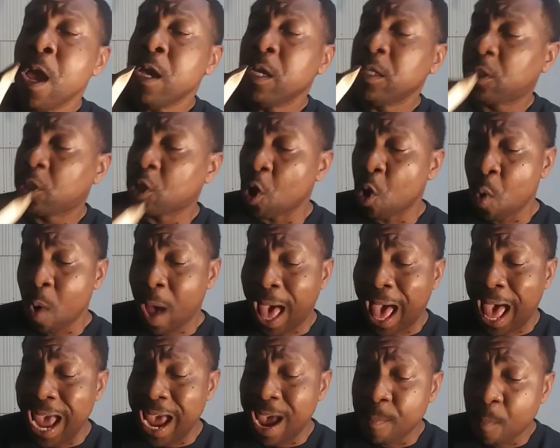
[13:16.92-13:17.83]
So
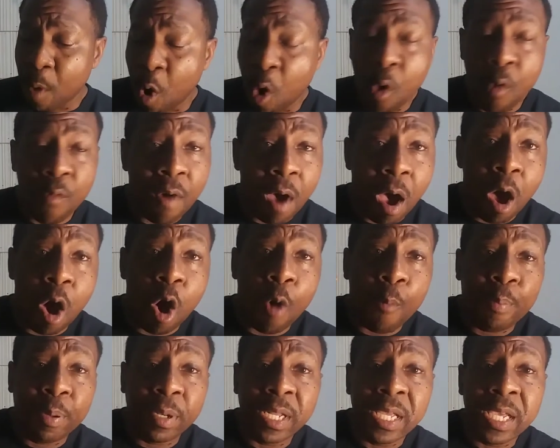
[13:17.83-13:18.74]
I am
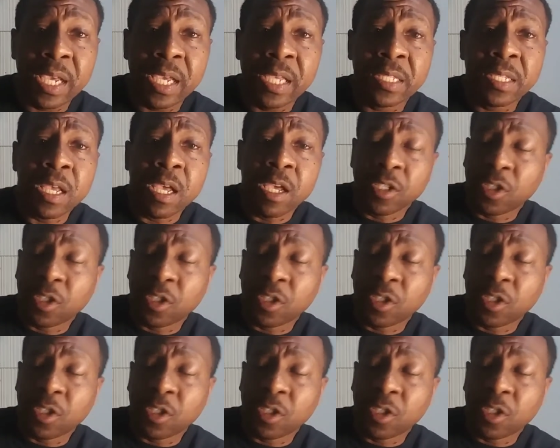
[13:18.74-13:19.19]
overall pleased.